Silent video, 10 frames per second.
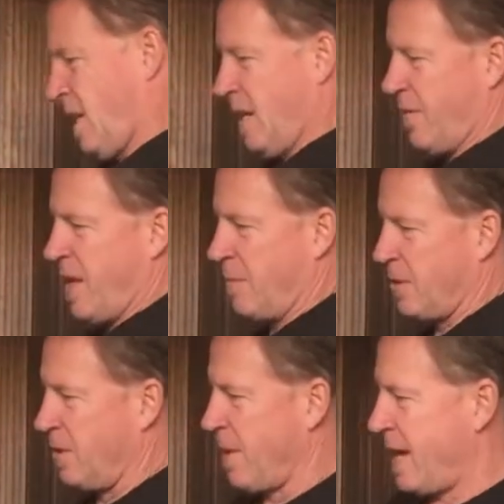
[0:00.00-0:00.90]
And then I'm
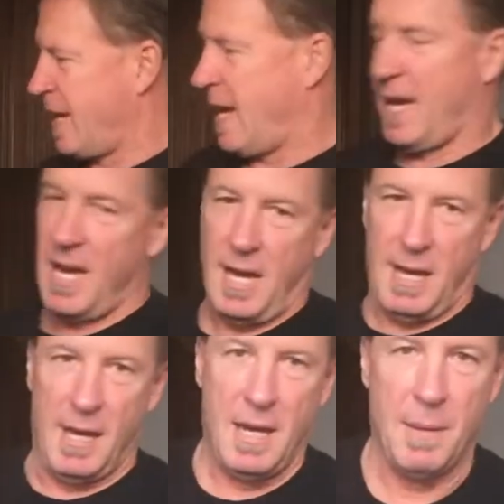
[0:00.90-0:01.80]
gonna make
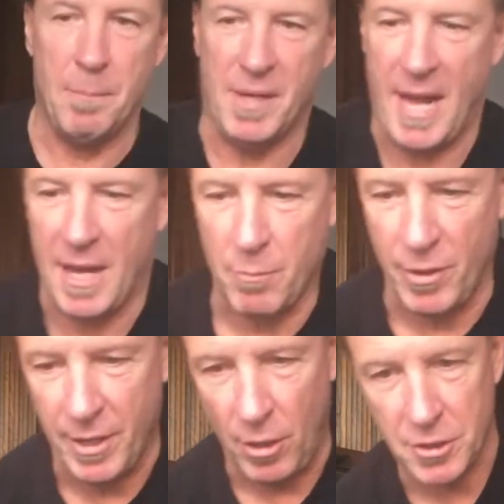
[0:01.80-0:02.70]
a banana
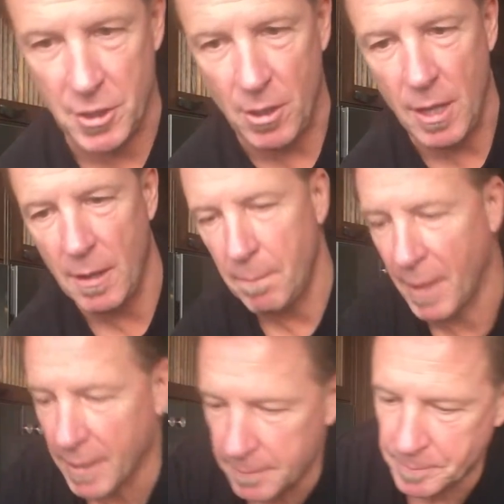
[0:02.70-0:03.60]
bread also.
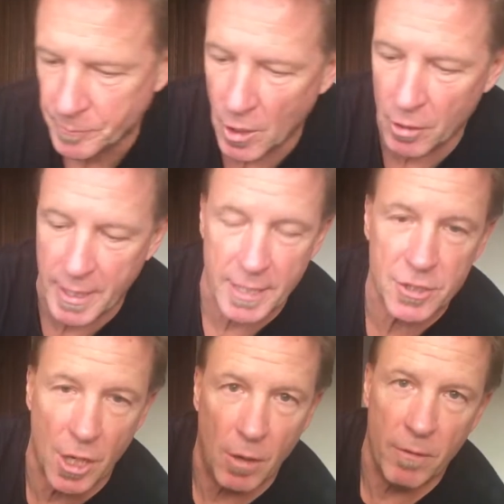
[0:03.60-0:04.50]
But, okay,
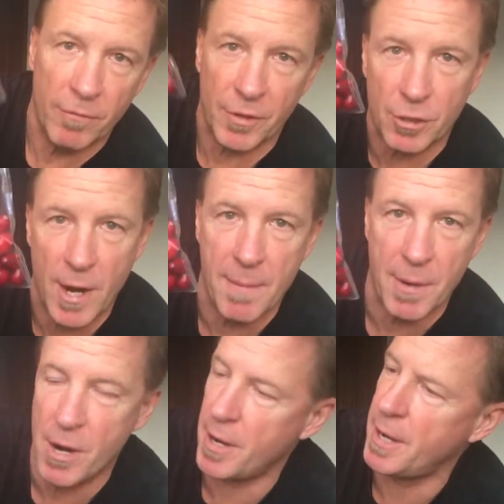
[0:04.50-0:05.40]
so for the
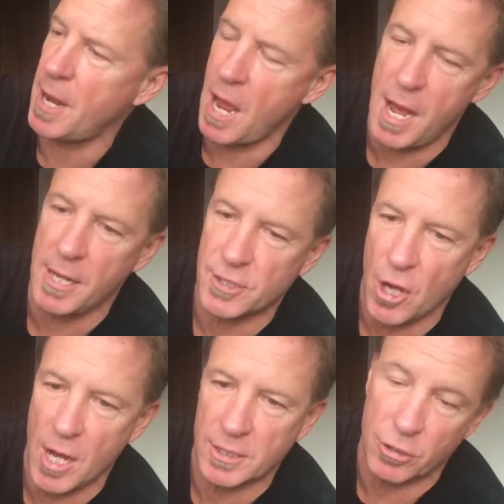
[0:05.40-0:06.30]
cranberry
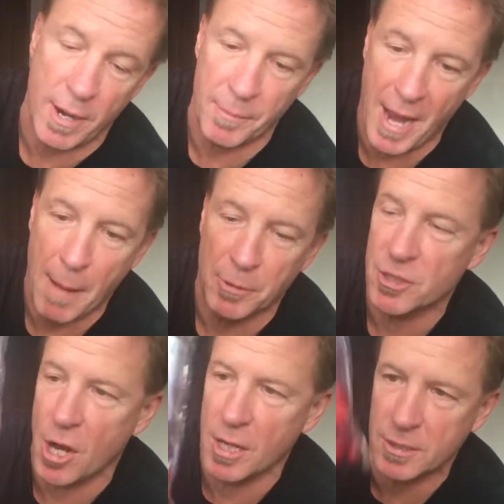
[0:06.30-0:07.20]
sauce, cranberry
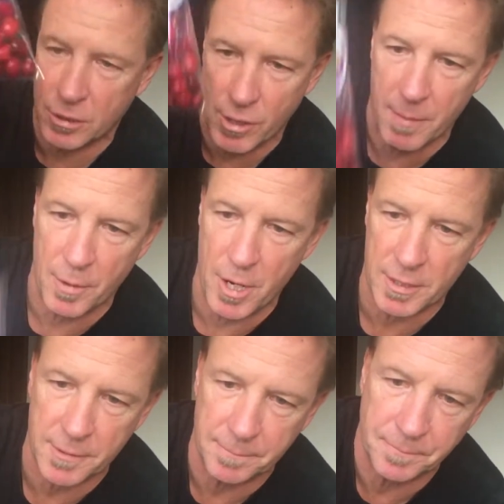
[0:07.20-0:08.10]
applesauce,
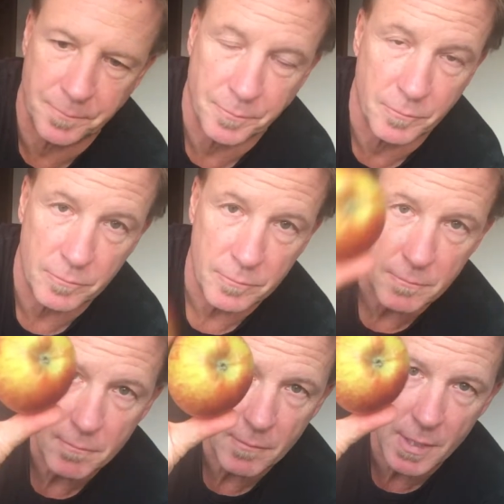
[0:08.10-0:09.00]
cranberries,
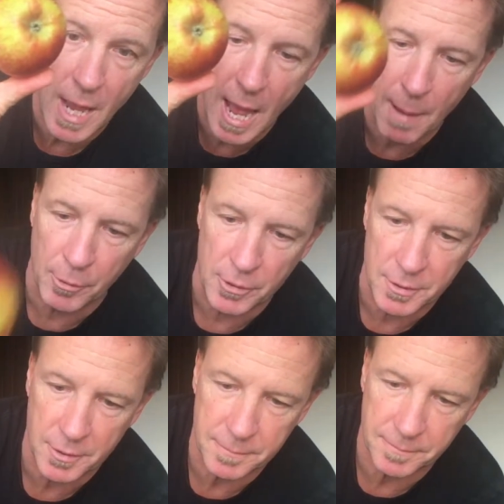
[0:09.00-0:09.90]
apples,